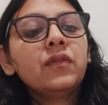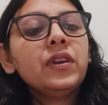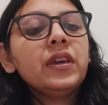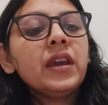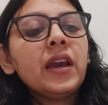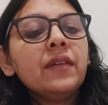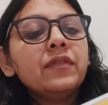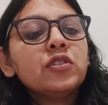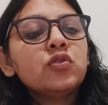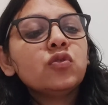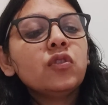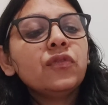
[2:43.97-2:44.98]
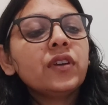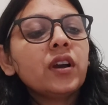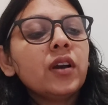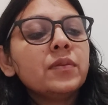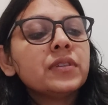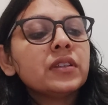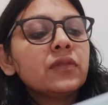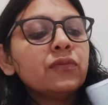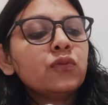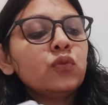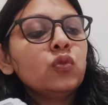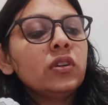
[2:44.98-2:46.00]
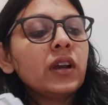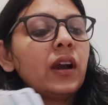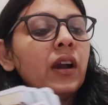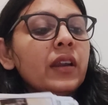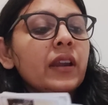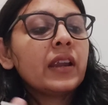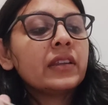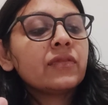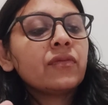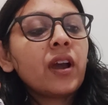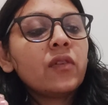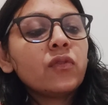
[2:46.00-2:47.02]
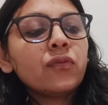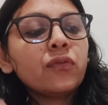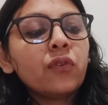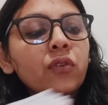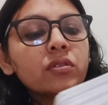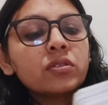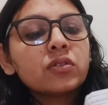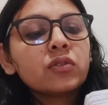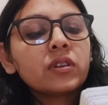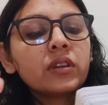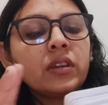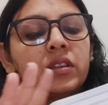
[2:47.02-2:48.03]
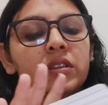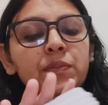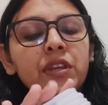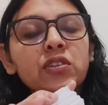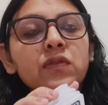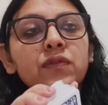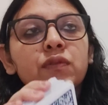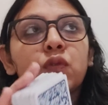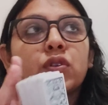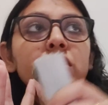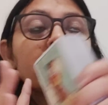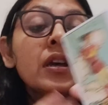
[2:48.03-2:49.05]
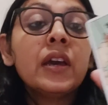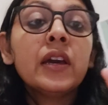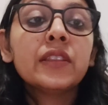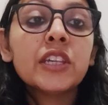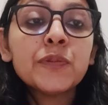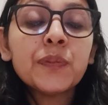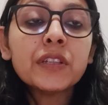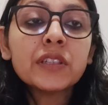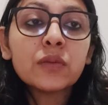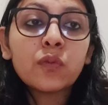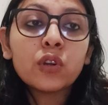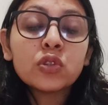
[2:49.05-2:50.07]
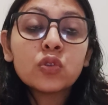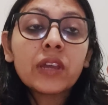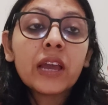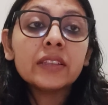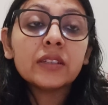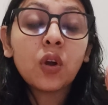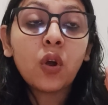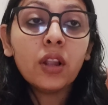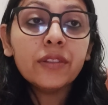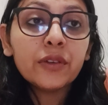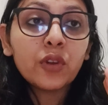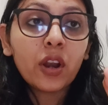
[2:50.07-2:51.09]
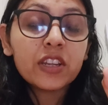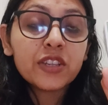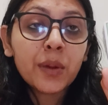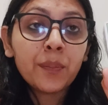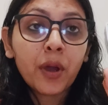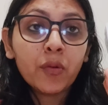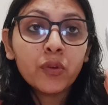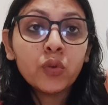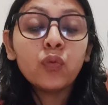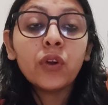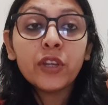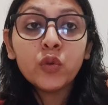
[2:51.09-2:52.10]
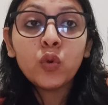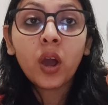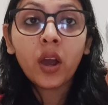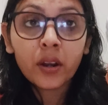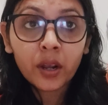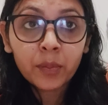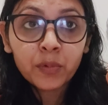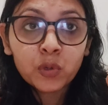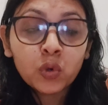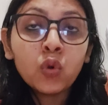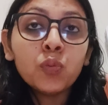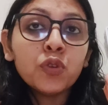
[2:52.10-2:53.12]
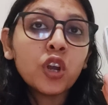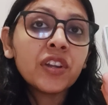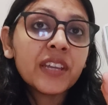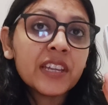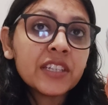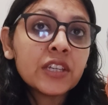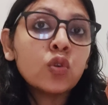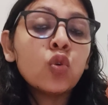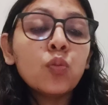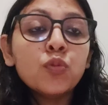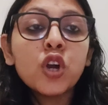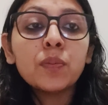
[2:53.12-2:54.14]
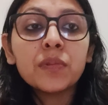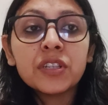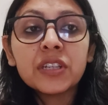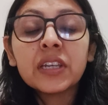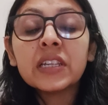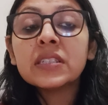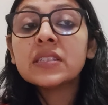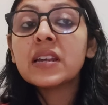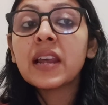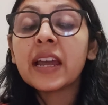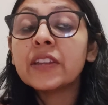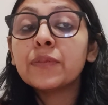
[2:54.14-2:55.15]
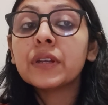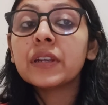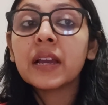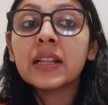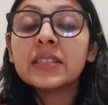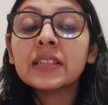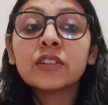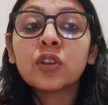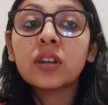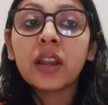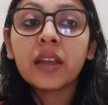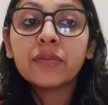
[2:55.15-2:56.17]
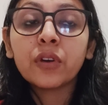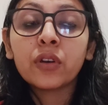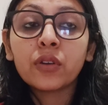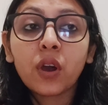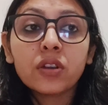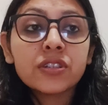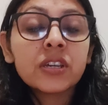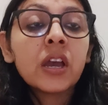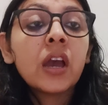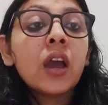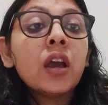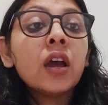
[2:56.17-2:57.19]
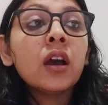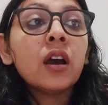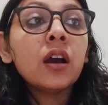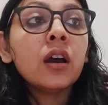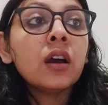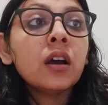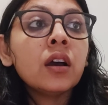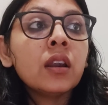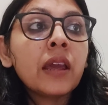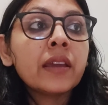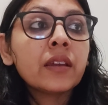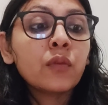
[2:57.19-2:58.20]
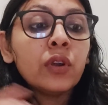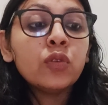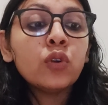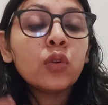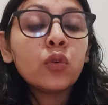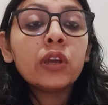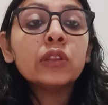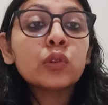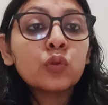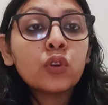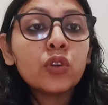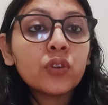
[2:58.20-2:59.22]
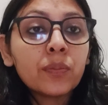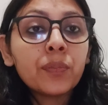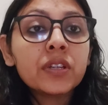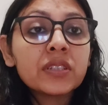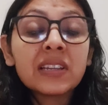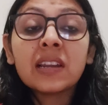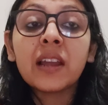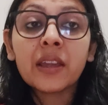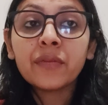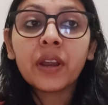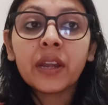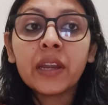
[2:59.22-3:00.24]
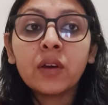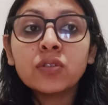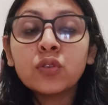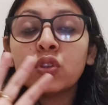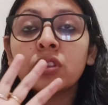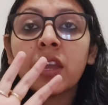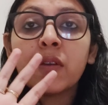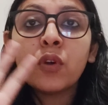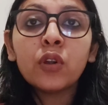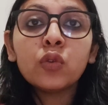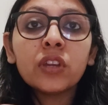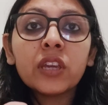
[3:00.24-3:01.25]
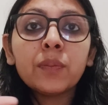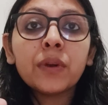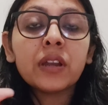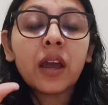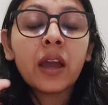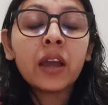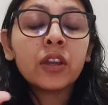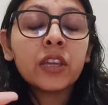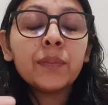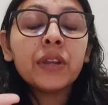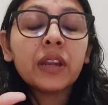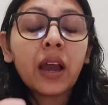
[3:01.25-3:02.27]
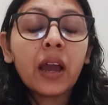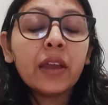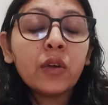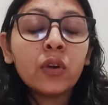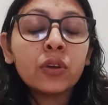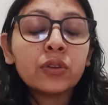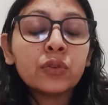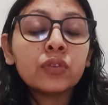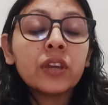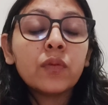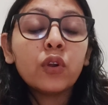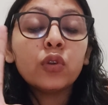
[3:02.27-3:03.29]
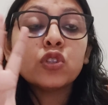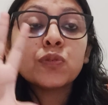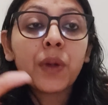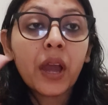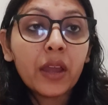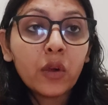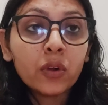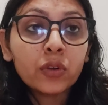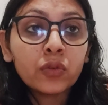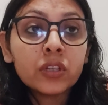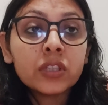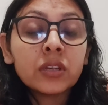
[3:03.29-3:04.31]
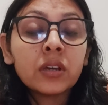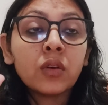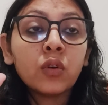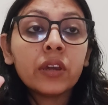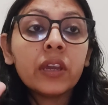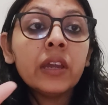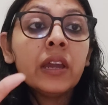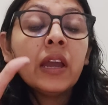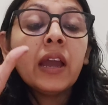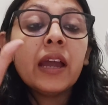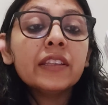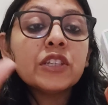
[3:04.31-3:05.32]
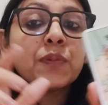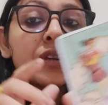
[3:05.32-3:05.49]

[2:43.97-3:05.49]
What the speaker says: We have the Two of Cups and the Fool card and the Five of Swords. Okay, Page of Swords. This person wants to gather all the knowledge about you, what you are up to, whom you are dating, whom you are meeting, is there anybody else in your life or not, what you are going through in your personal life right now. So they want to keep an eye on you, they want to spy on you, okay? And this